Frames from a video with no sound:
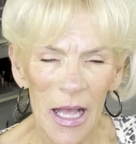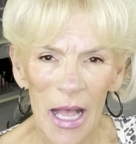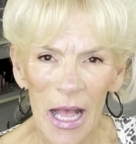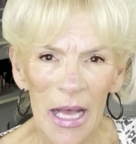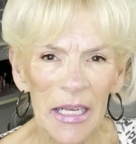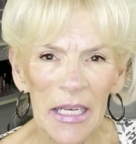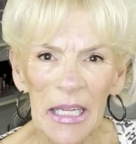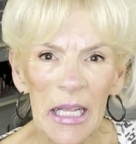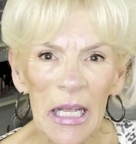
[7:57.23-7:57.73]

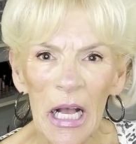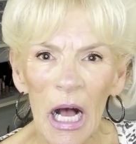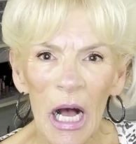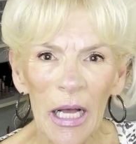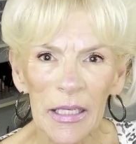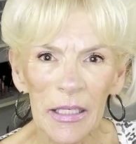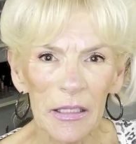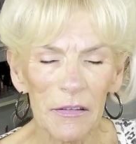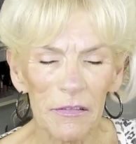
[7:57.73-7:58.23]
any
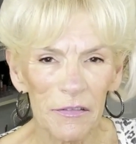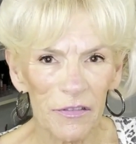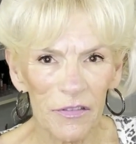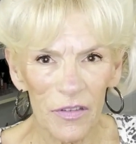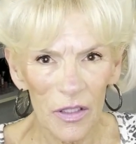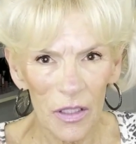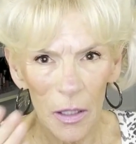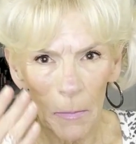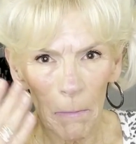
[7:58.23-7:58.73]
kind of
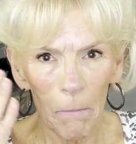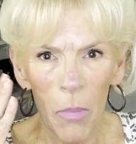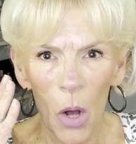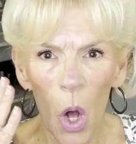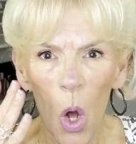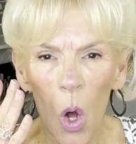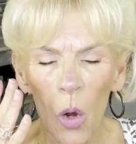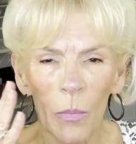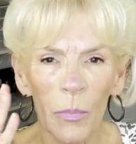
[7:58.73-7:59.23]

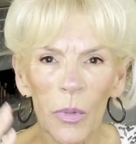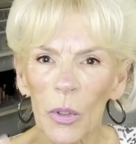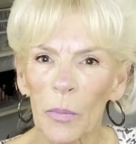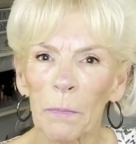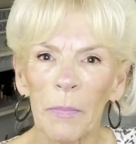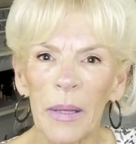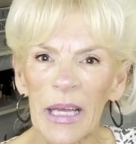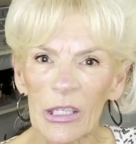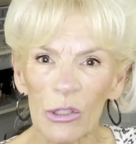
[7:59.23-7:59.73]
balm or
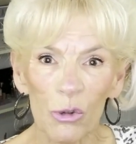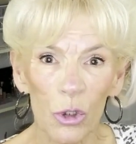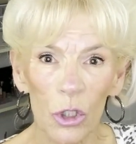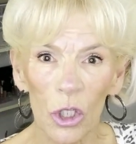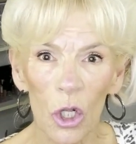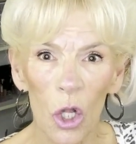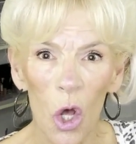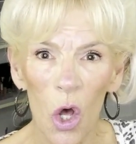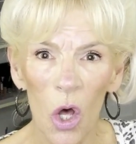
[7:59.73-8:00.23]

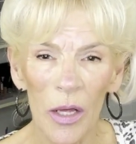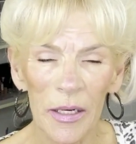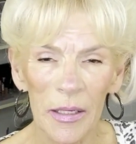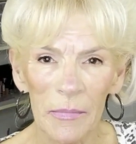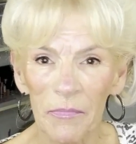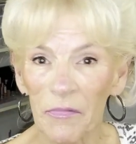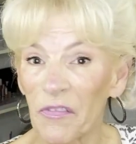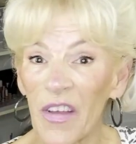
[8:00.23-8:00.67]
petrolatum,